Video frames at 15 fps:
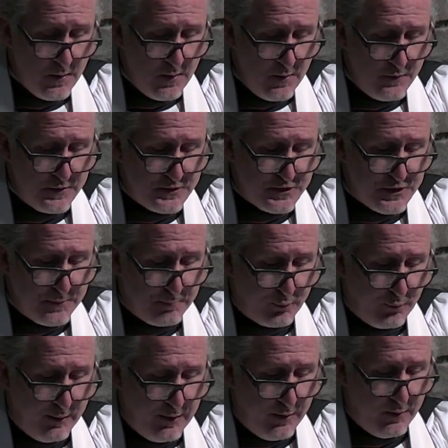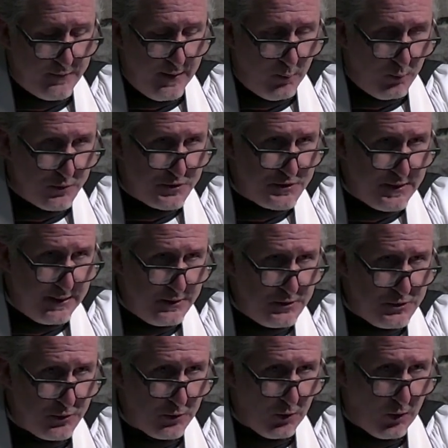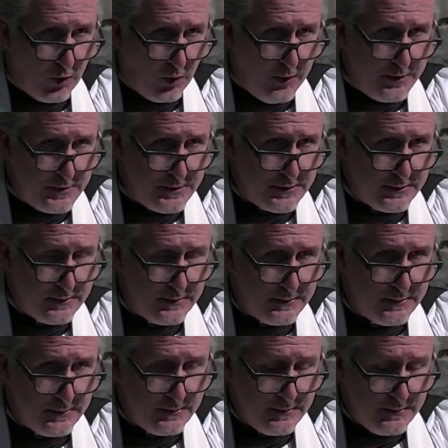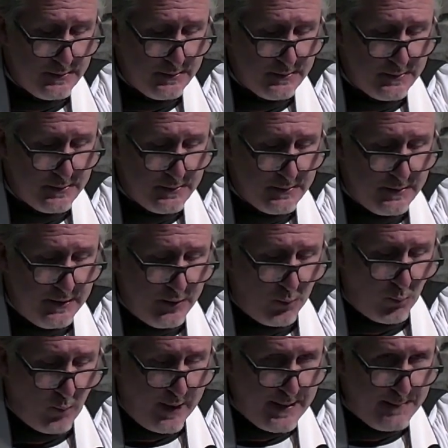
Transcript: This is a prayer that will set your heart in a right